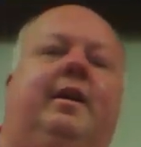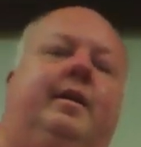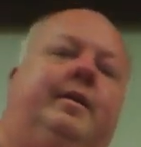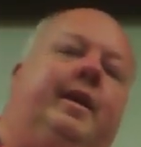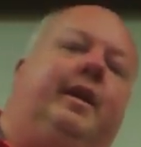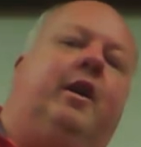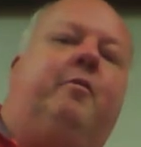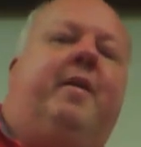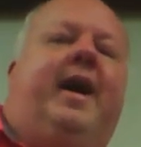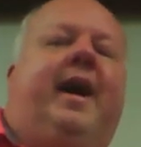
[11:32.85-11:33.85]
then go
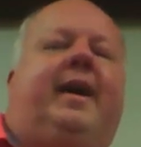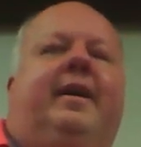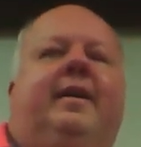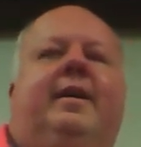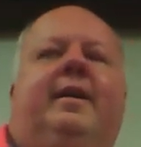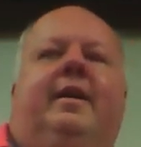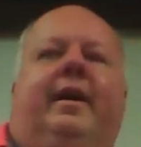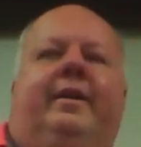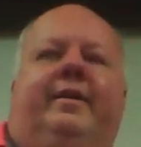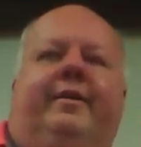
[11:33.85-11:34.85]
back
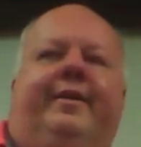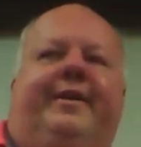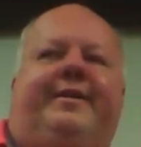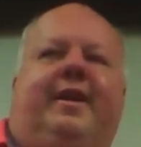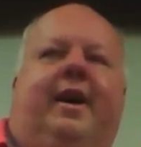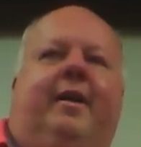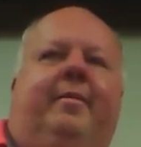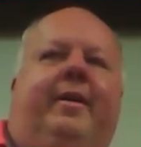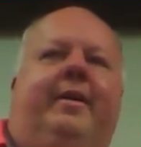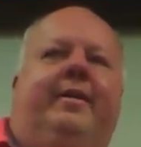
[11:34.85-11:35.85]
and do the
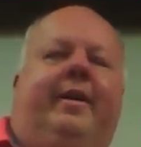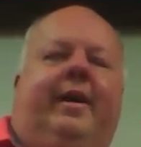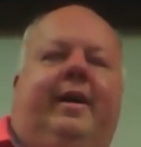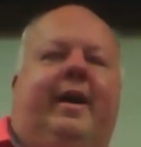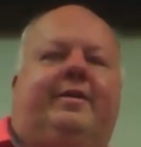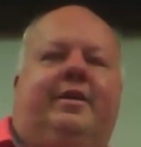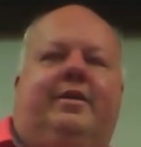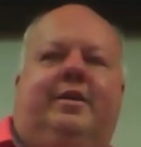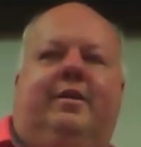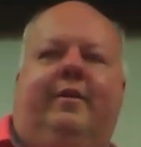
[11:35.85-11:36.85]
assignment that I asked you
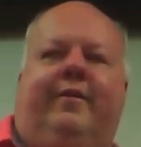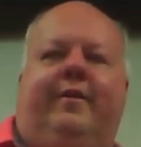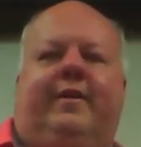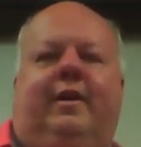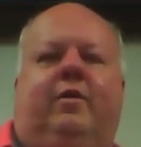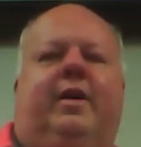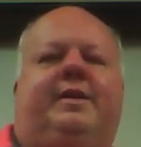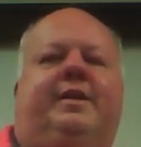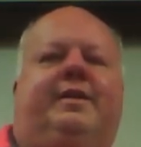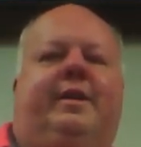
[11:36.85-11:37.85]
to, the 15
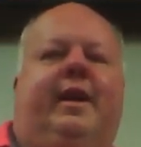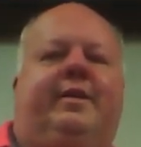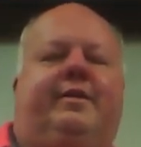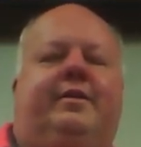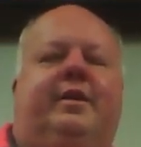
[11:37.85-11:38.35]
questions and answers.